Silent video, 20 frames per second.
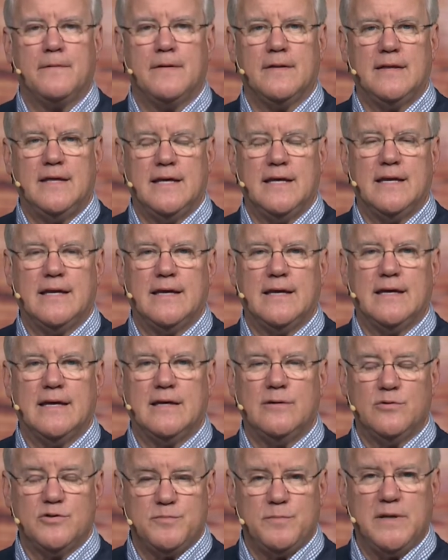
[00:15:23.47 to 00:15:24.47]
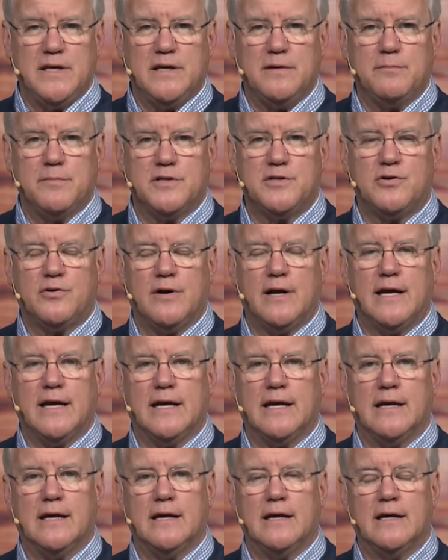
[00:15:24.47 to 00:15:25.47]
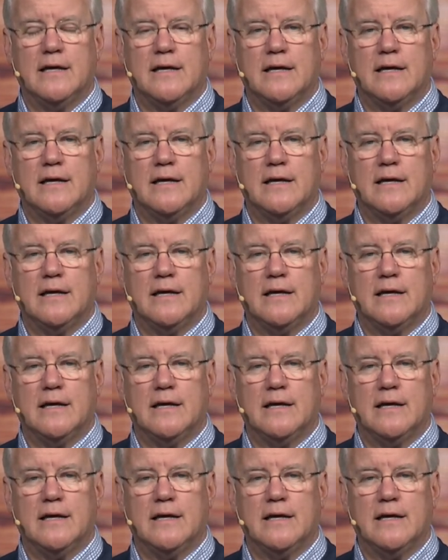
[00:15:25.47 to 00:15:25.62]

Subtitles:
that he was being betrayed.